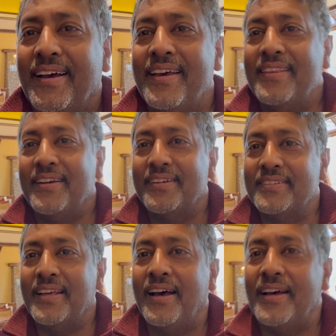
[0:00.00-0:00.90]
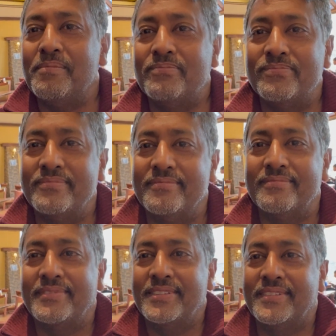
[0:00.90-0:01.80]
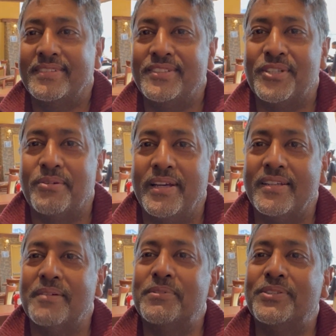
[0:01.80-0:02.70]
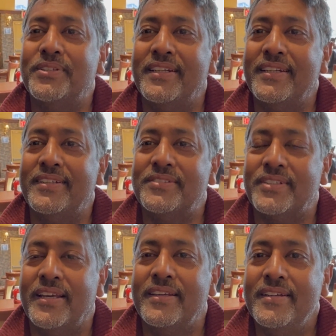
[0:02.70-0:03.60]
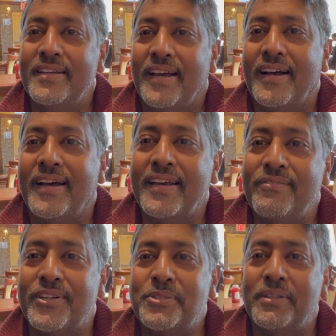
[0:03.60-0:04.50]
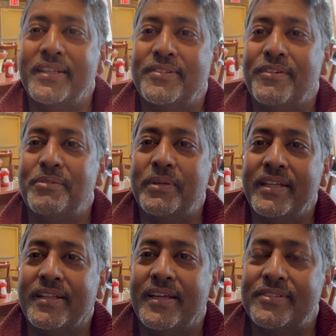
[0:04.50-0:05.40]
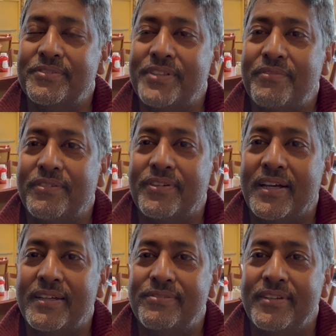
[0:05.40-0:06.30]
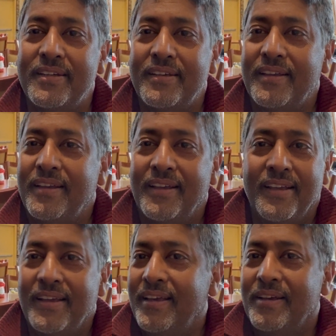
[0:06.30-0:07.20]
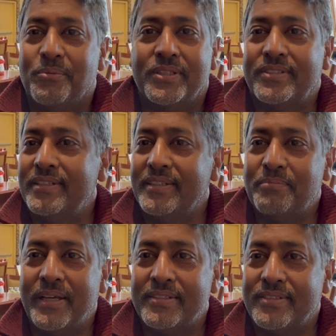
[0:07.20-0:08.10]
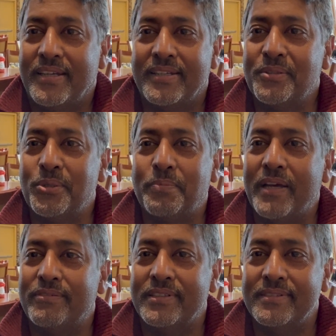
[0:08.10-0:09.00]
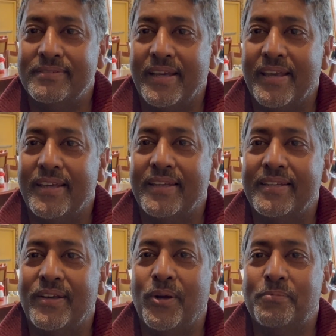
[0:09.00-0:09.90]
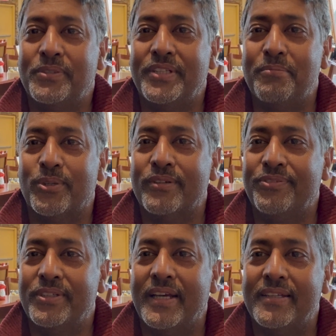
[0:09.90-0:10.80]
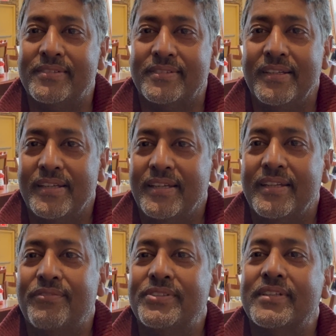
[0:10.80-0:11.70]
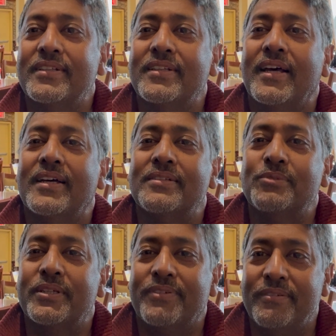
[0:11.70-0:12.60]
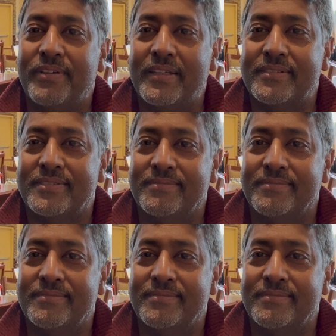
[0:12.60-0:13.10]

Hi there. Um, this is such a great opportunity to say hi virtually to everybody, class of 75 we're still the best group ever and hope to see more of you guys in every single uh, one of our events.